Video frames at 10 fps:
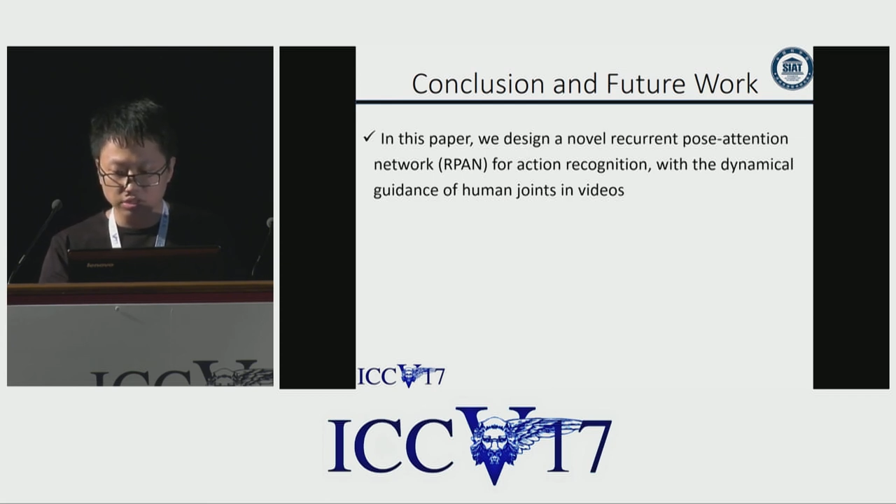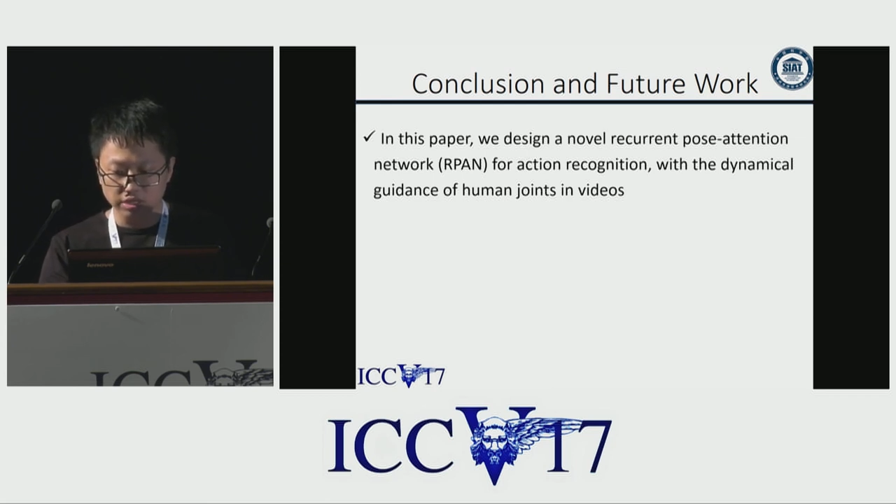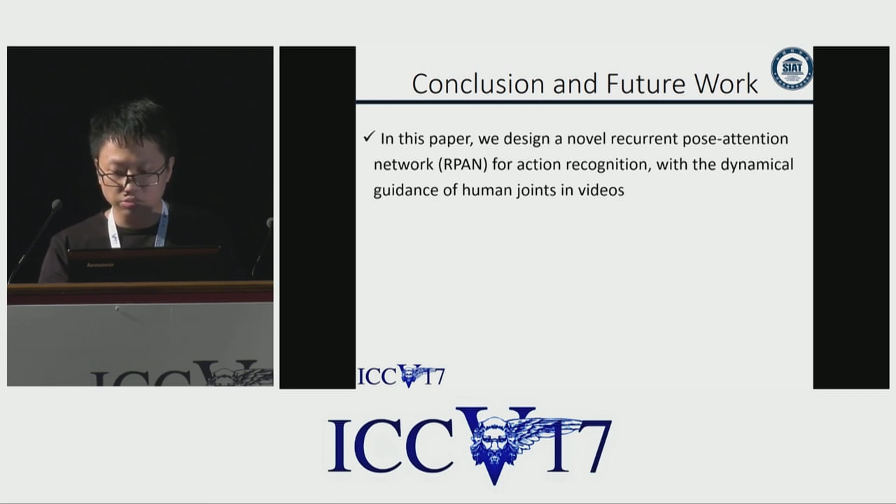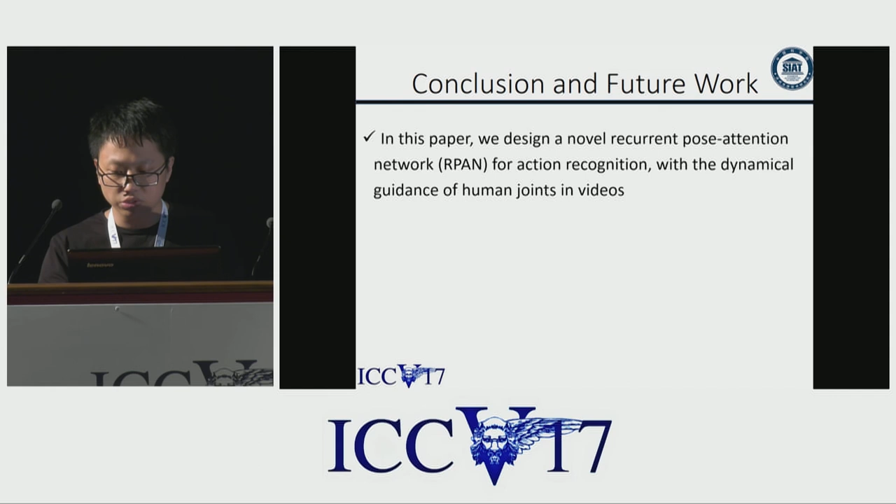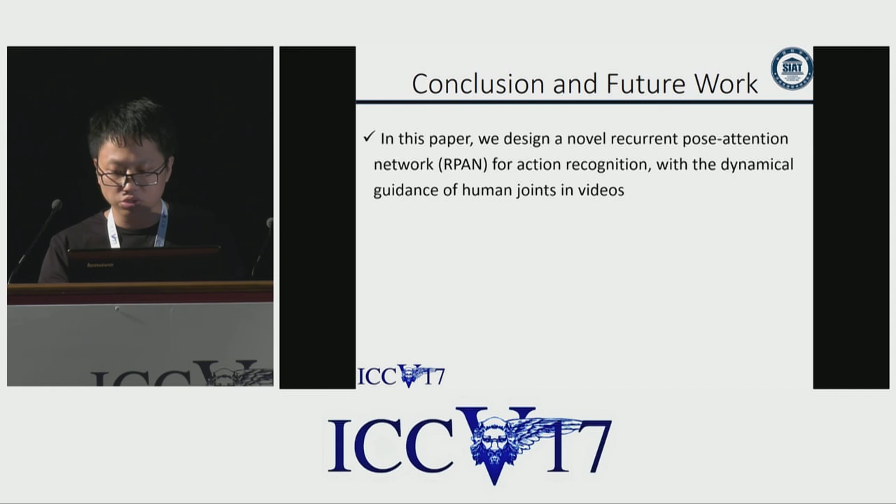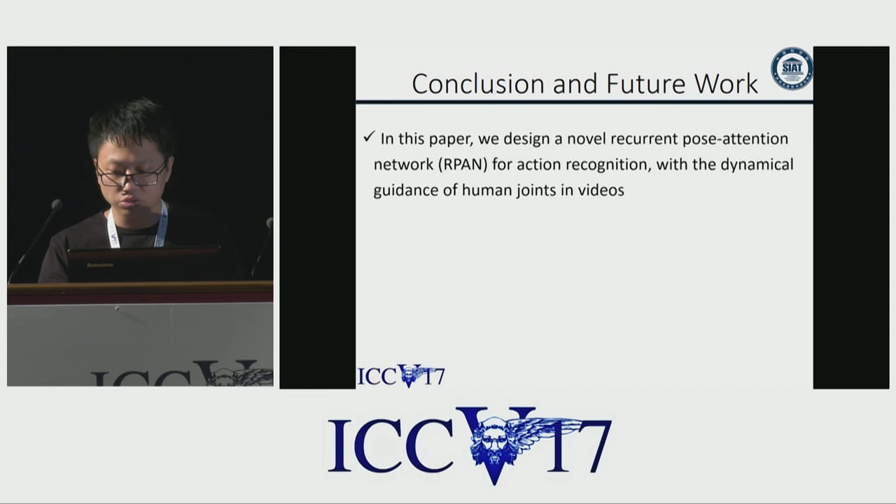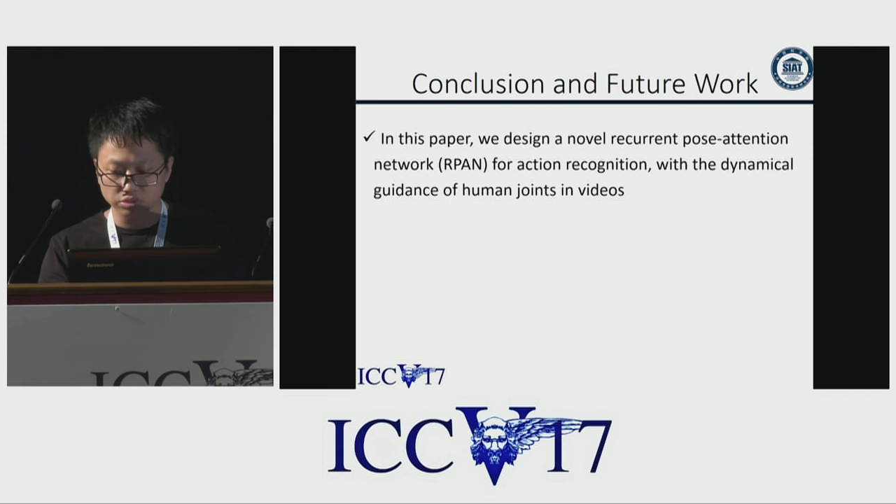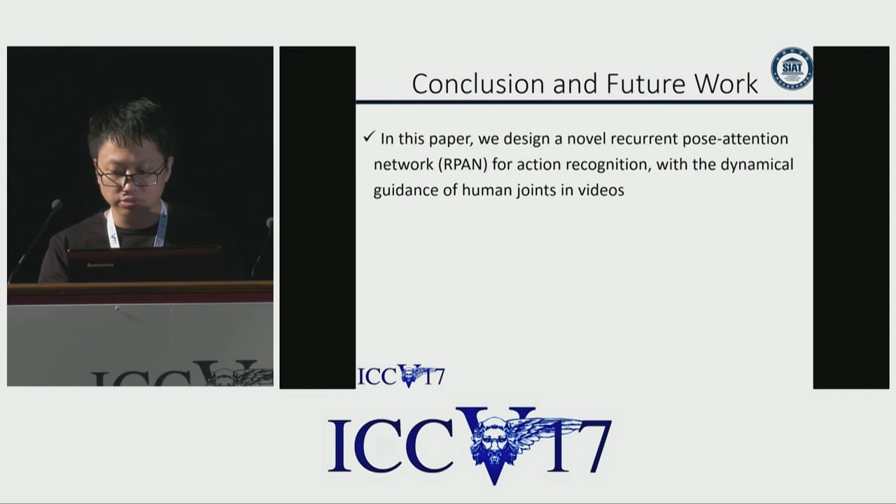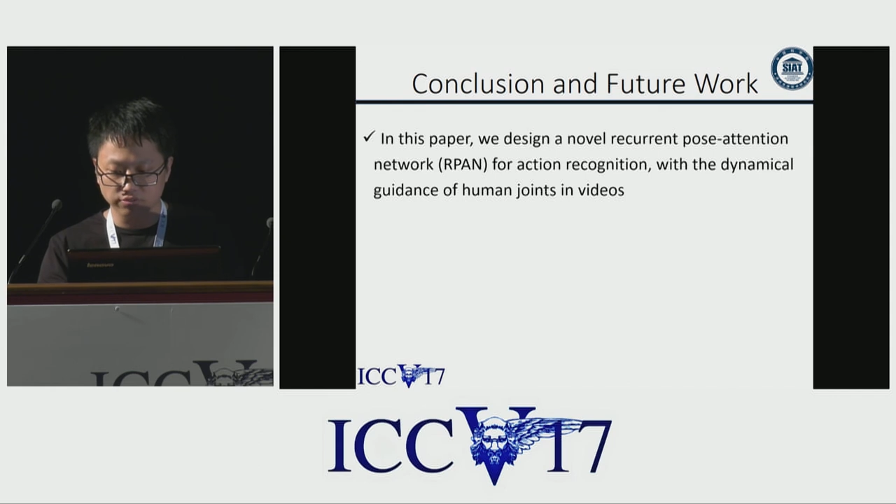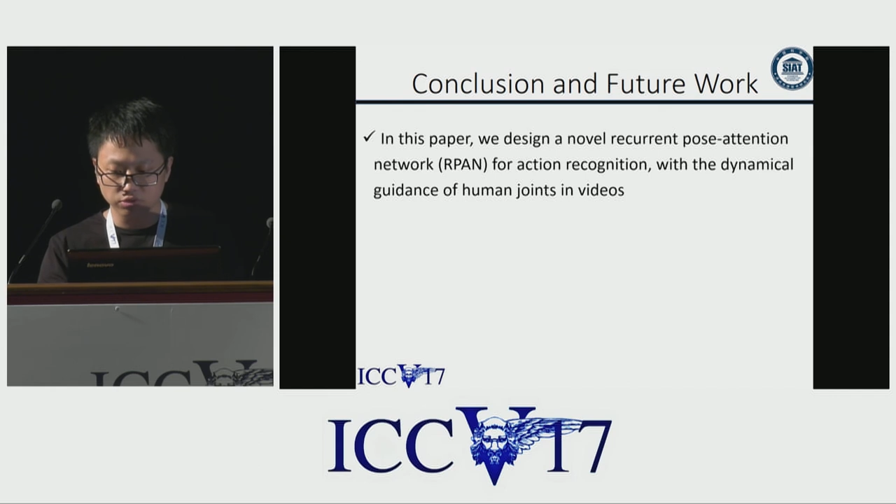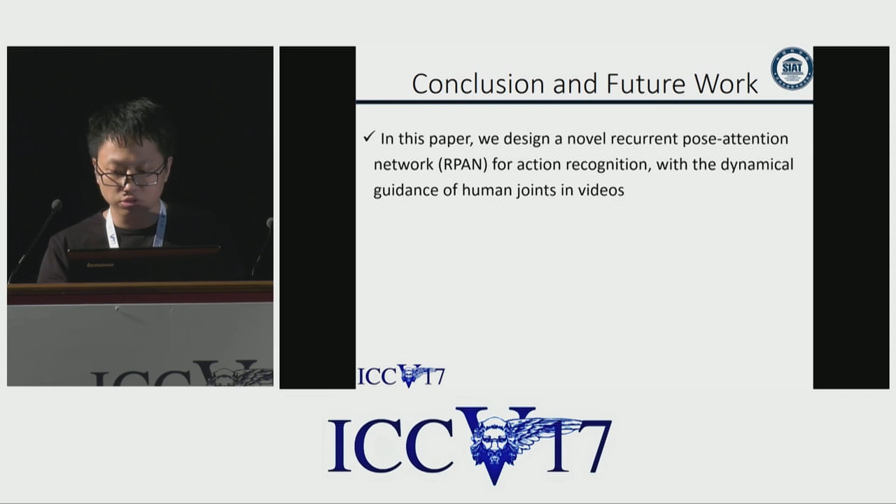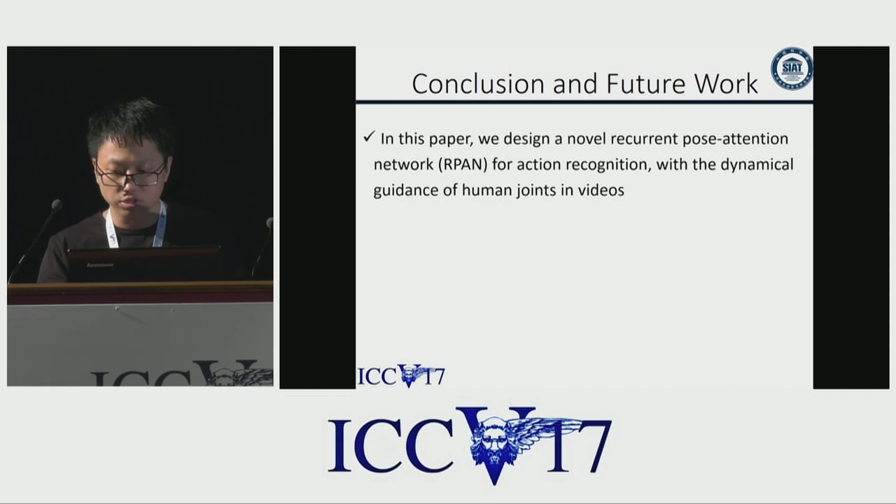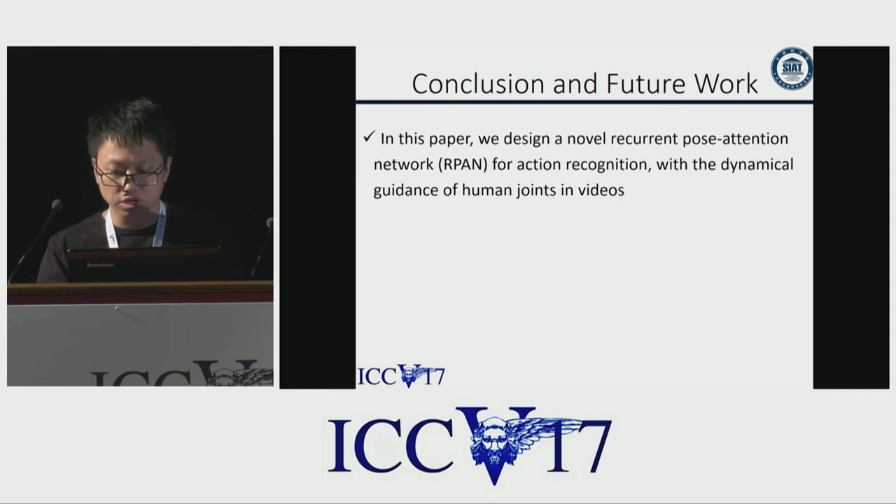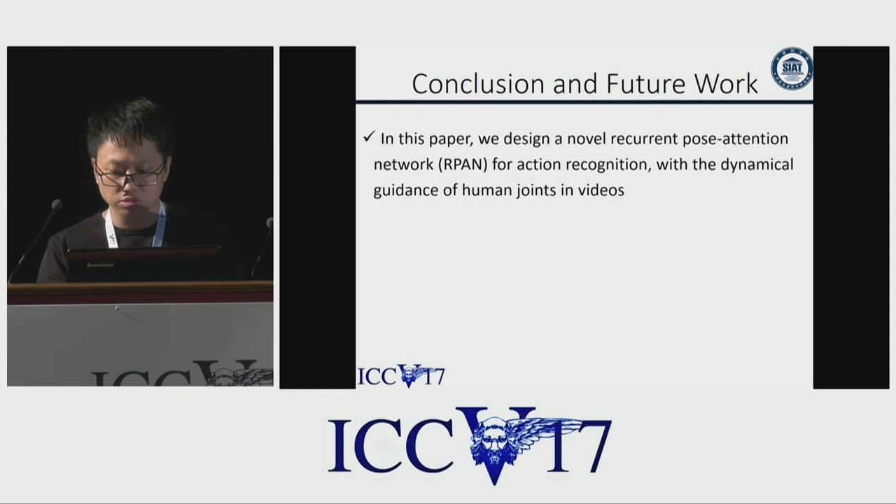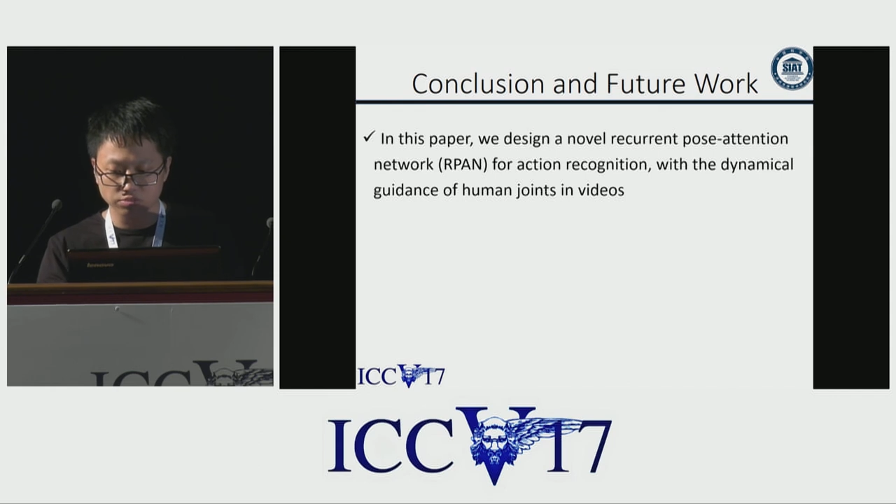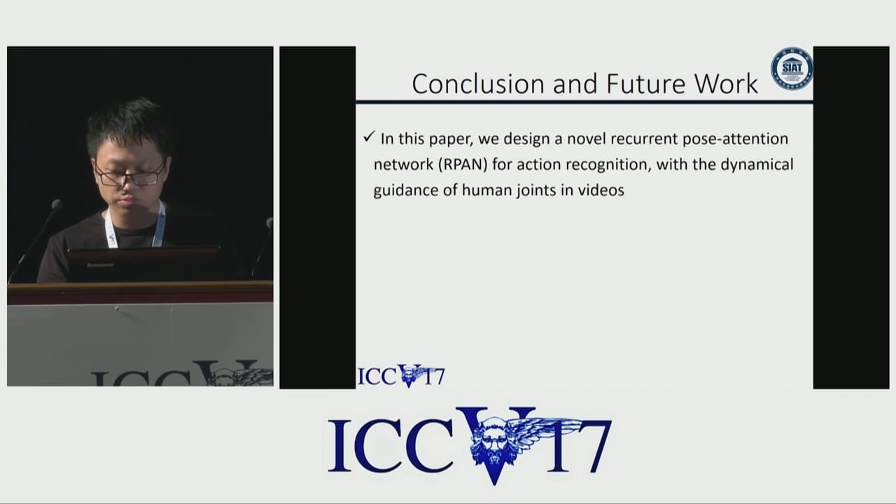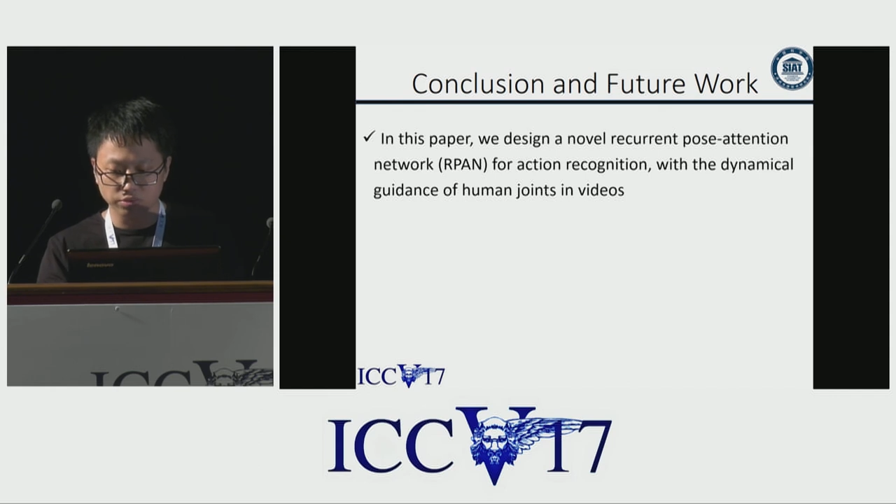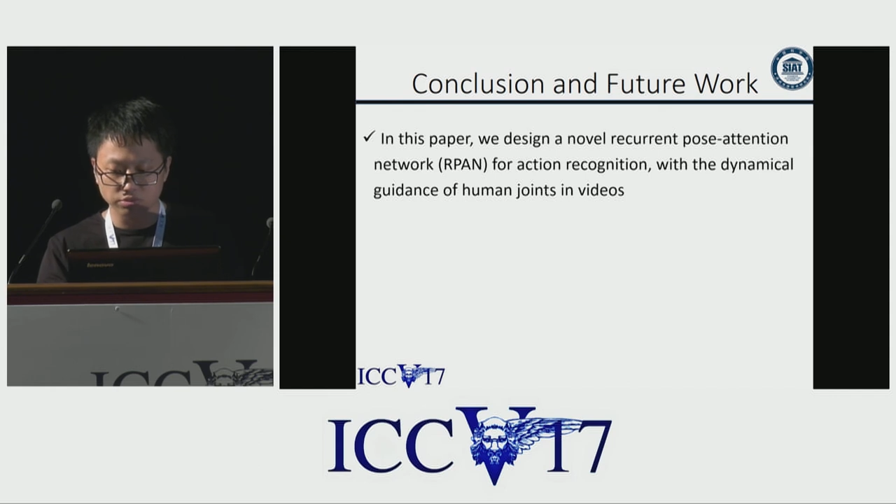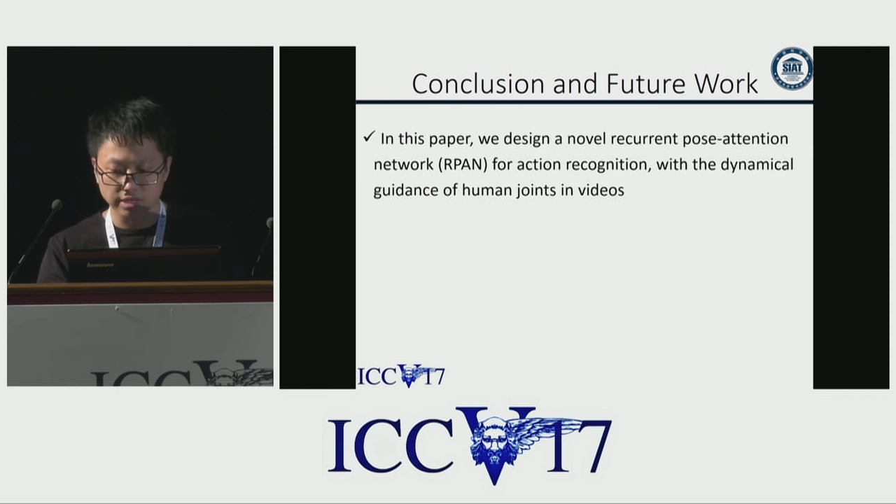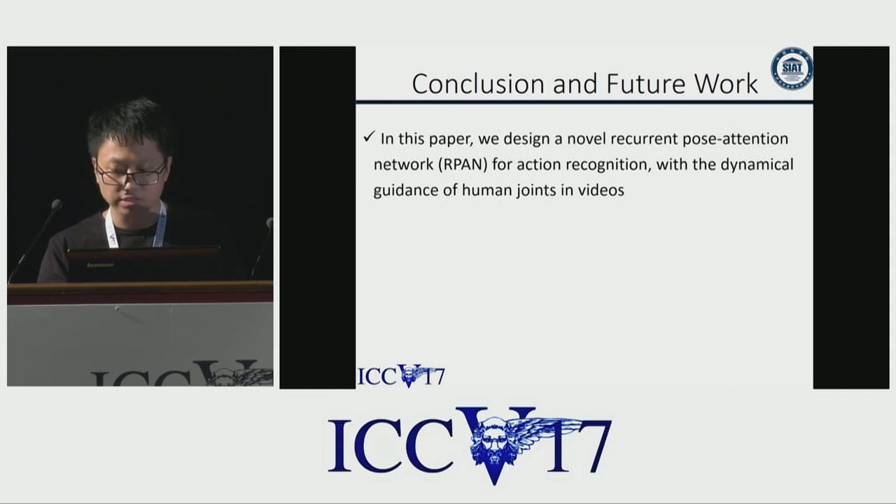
can be used for cross-pose